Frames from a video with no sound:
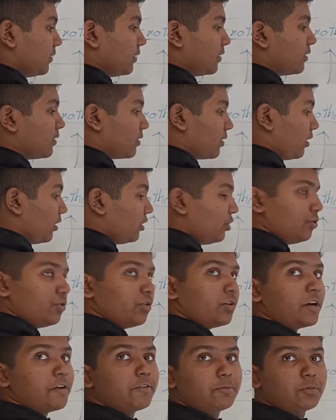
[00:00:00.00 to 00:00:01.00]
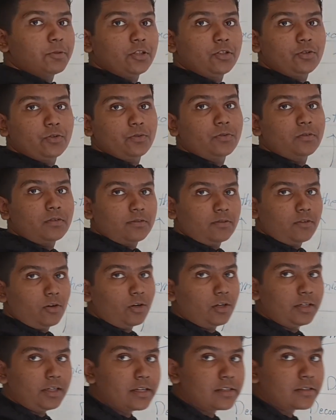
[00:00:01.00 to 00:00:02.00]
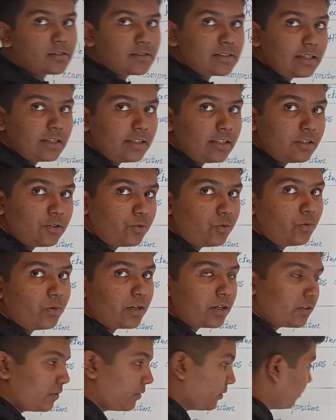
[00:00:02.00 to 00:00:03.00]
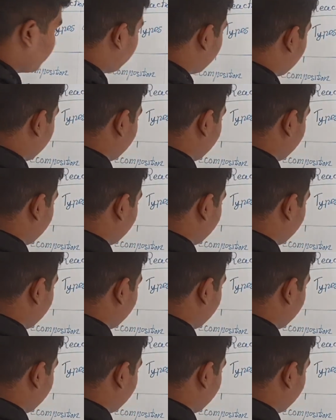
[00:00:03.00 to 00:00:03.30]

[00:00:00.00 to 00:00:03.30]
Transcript: this is solid, you don't have to put the 2. For the gases, they need 2 and others.